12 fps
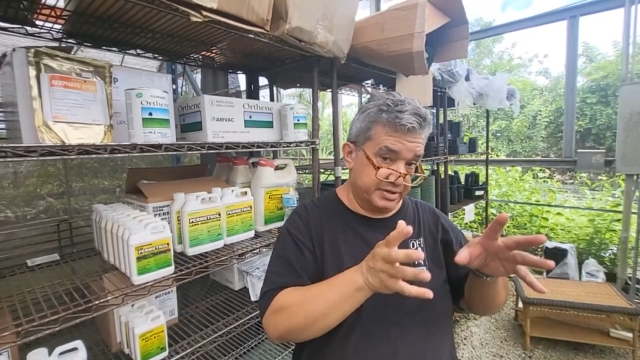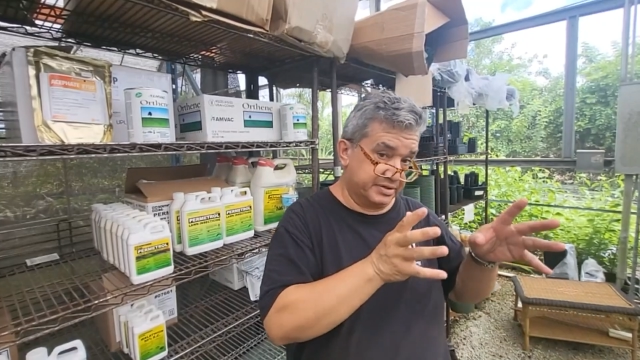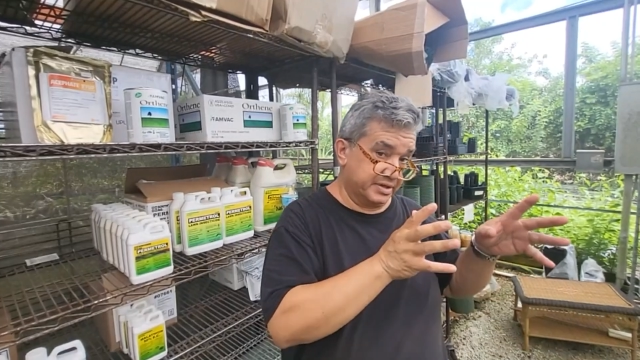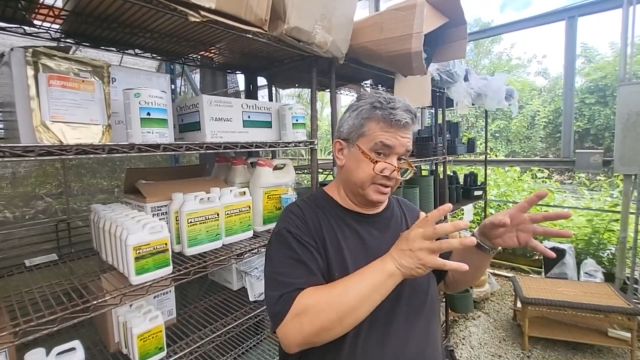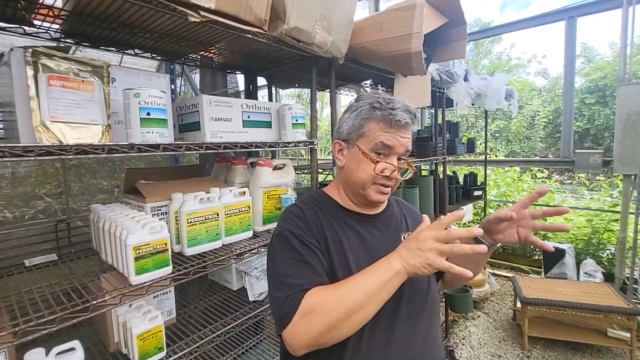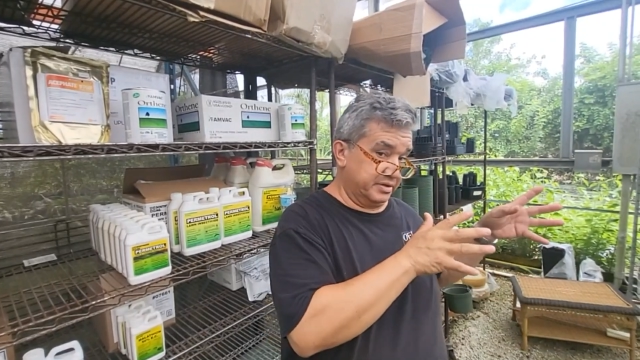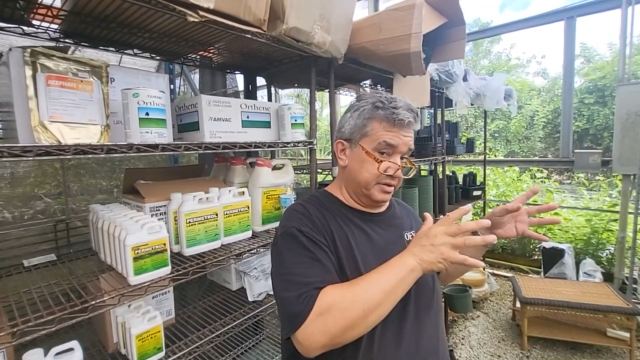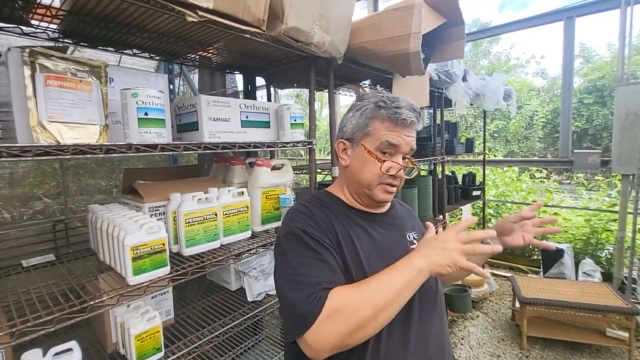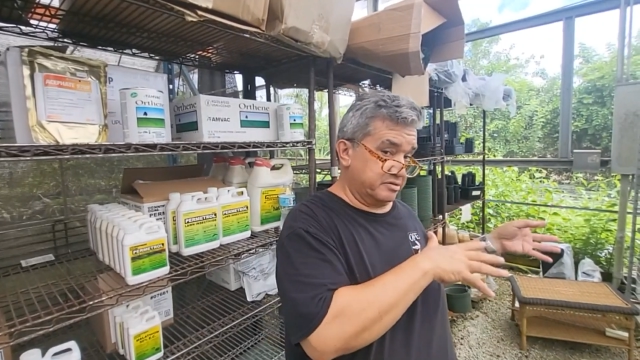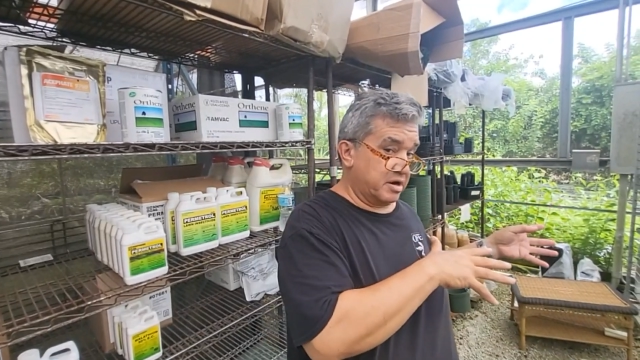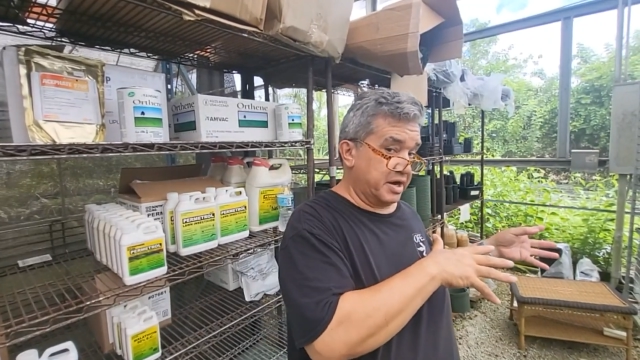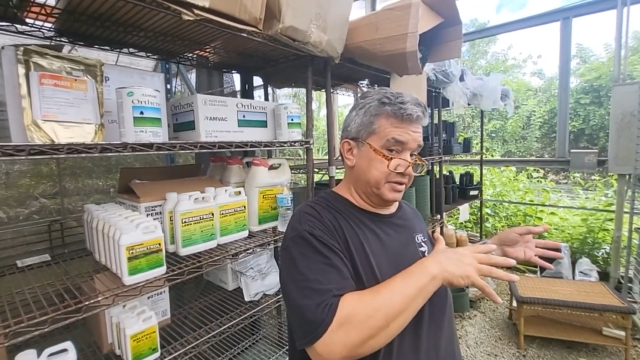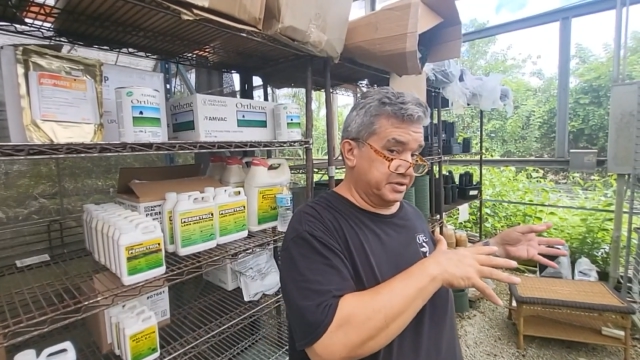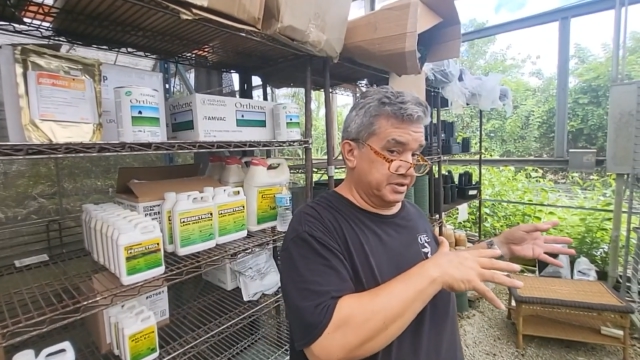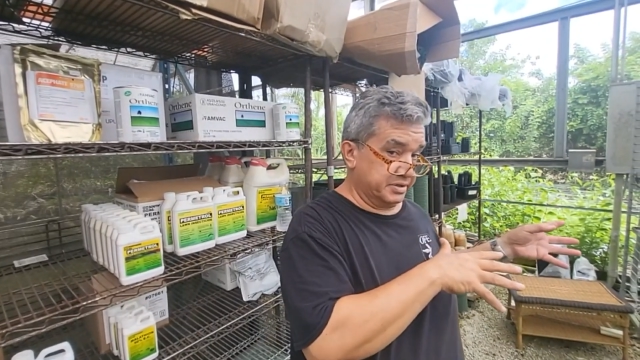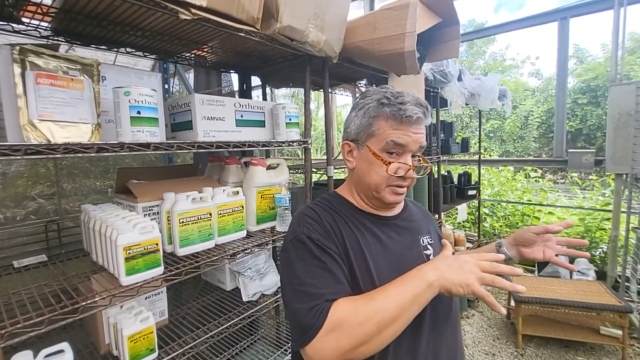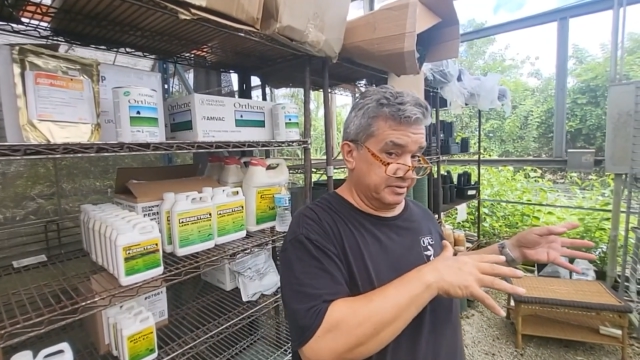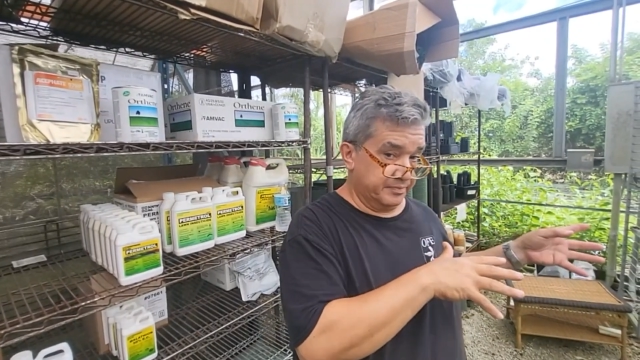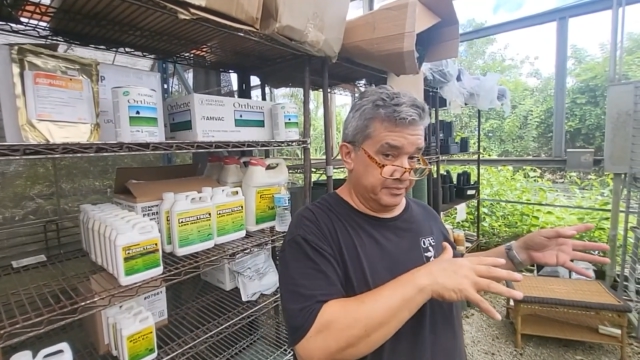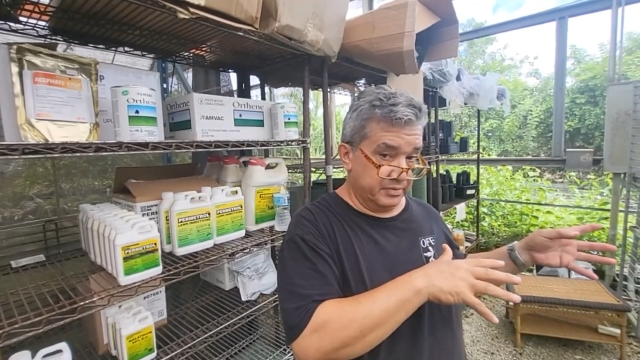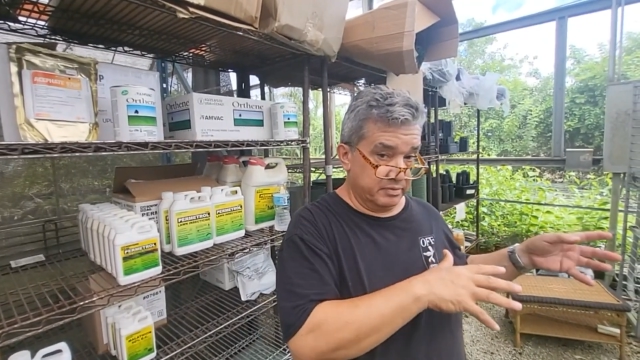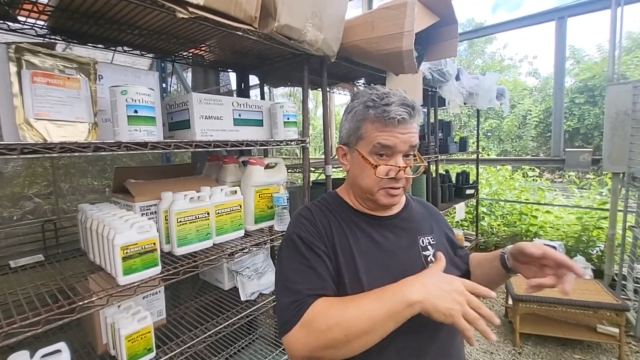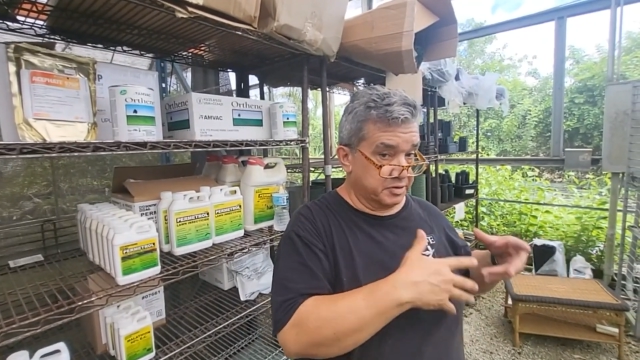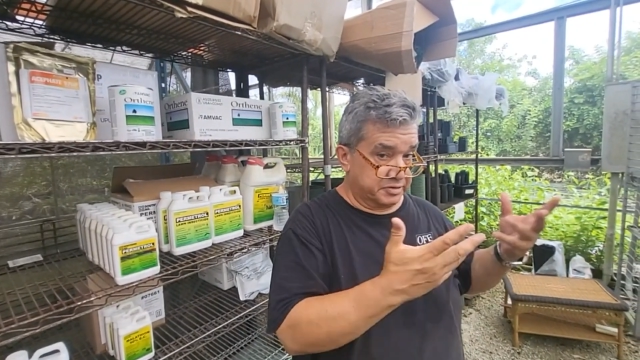insects in the dry season
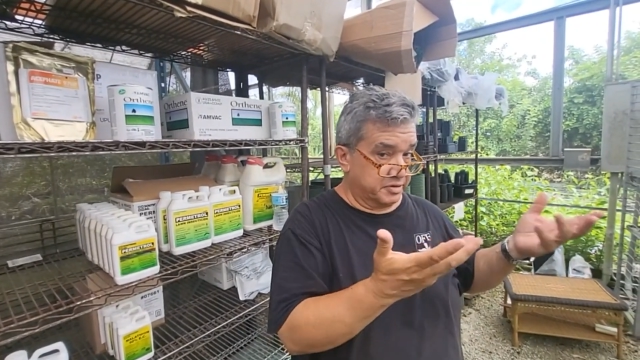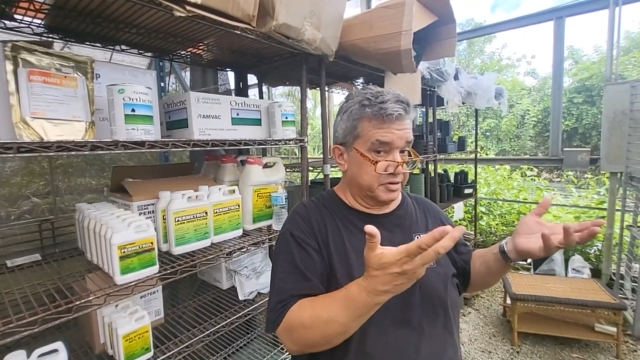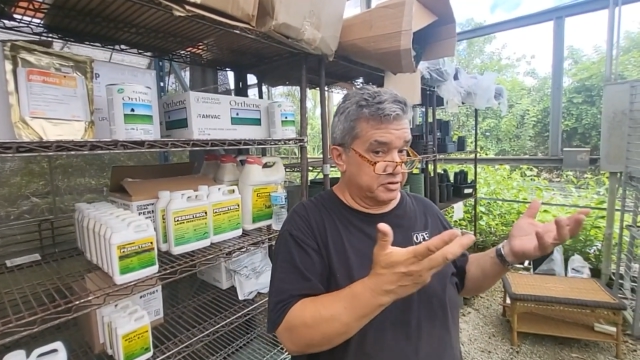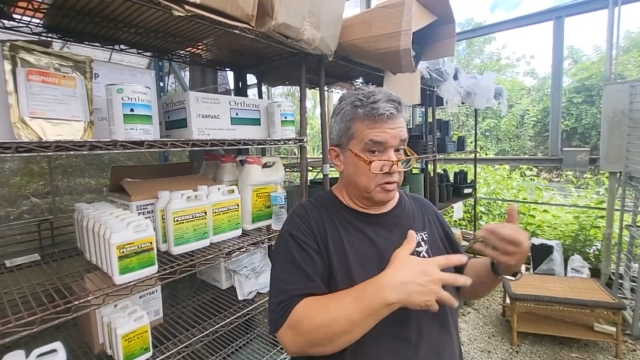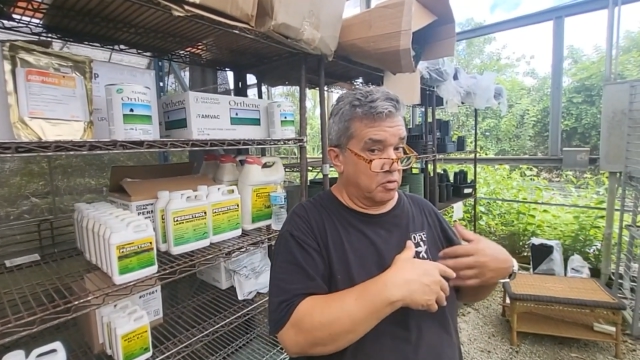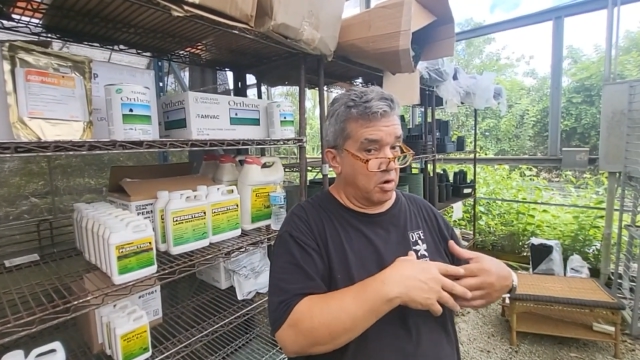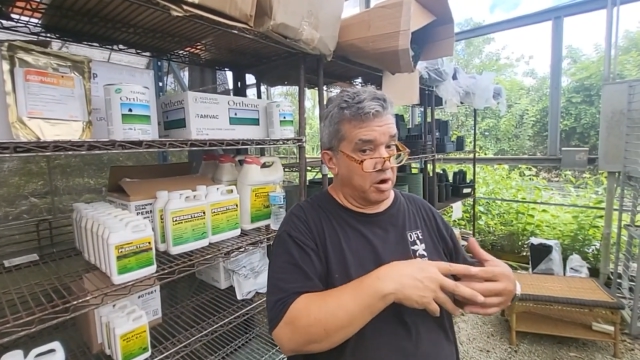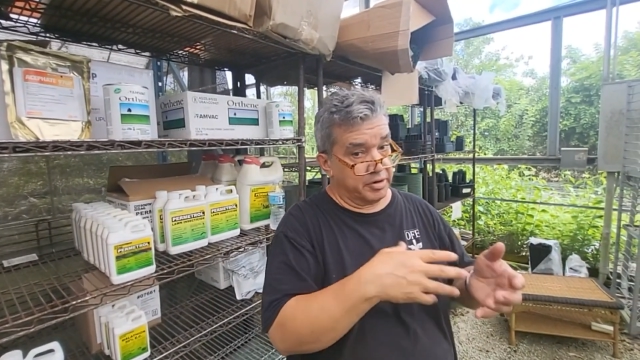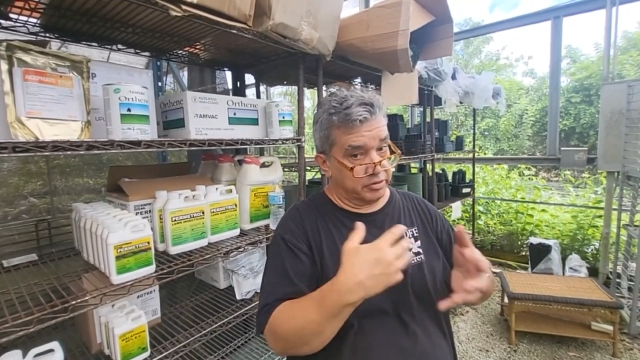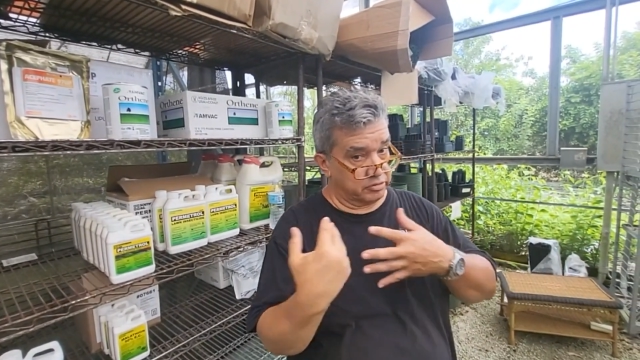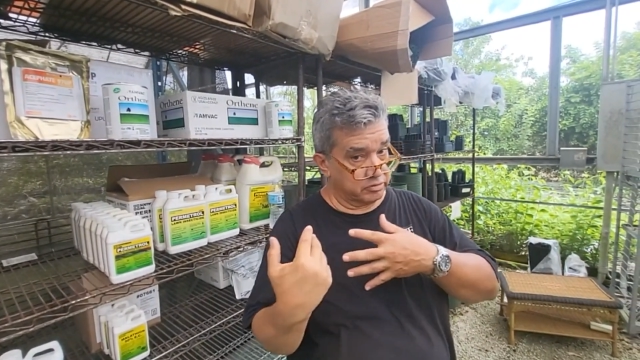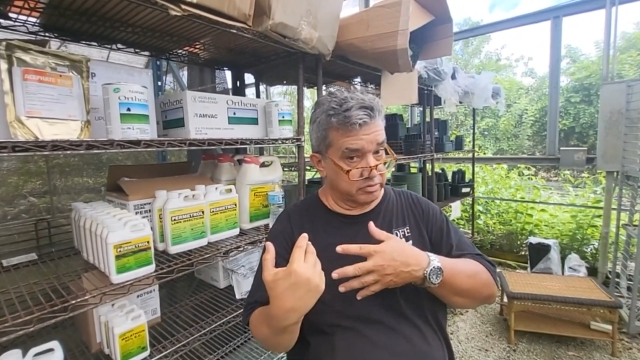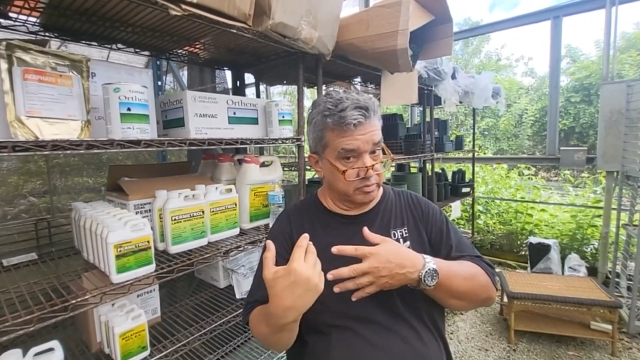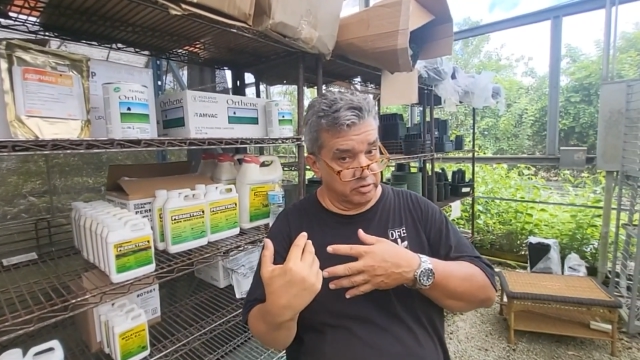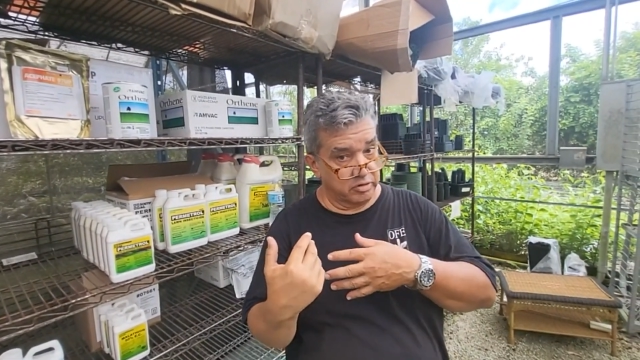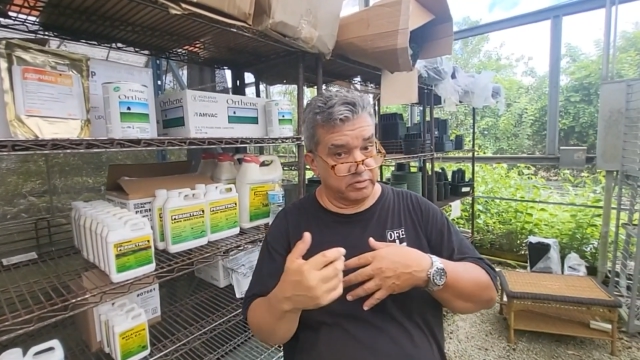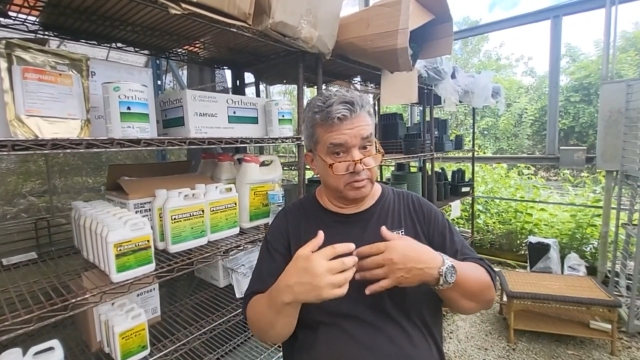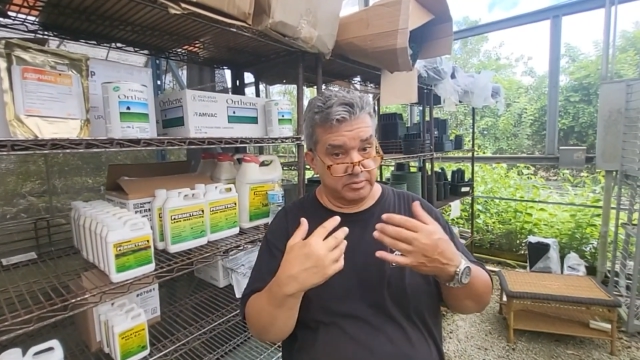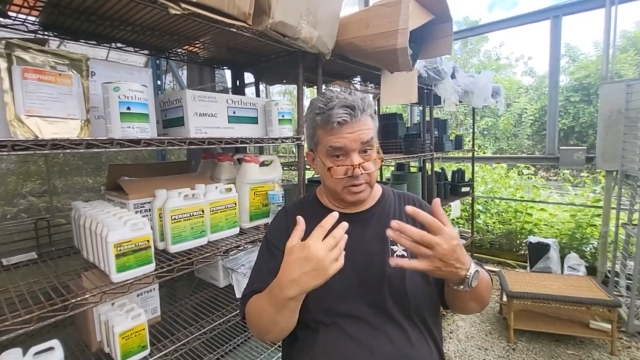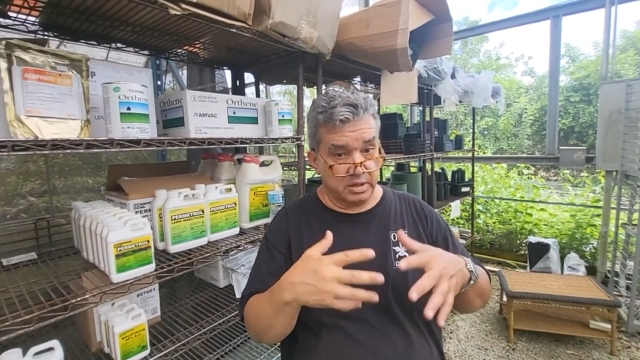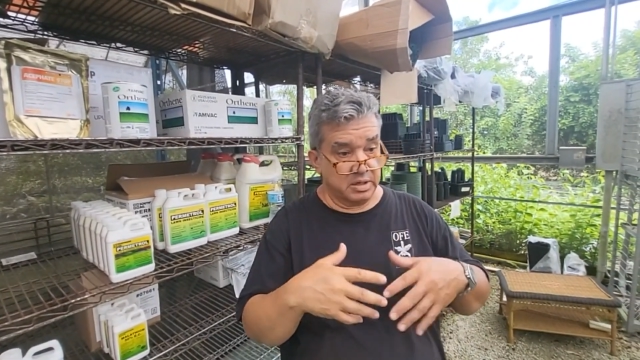because there is no water to remove them,